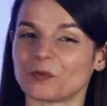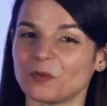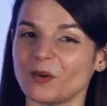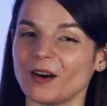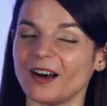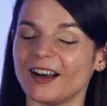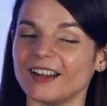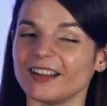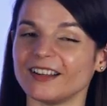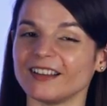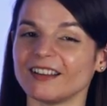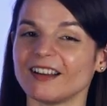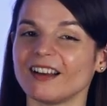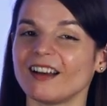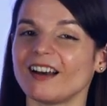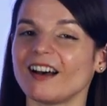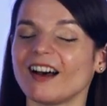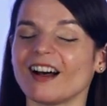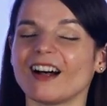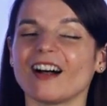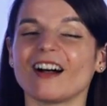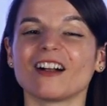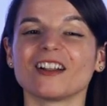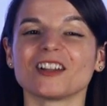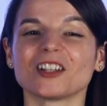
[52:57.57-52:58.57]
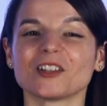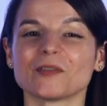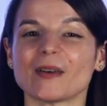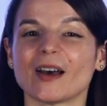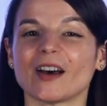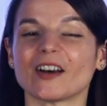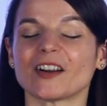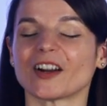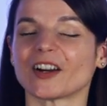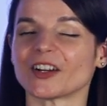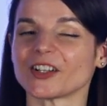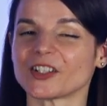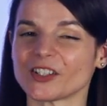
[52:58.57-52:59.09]
one, all
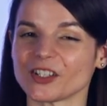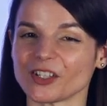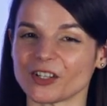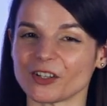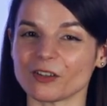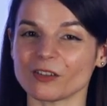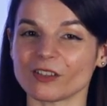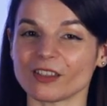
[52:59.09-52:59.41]
about our two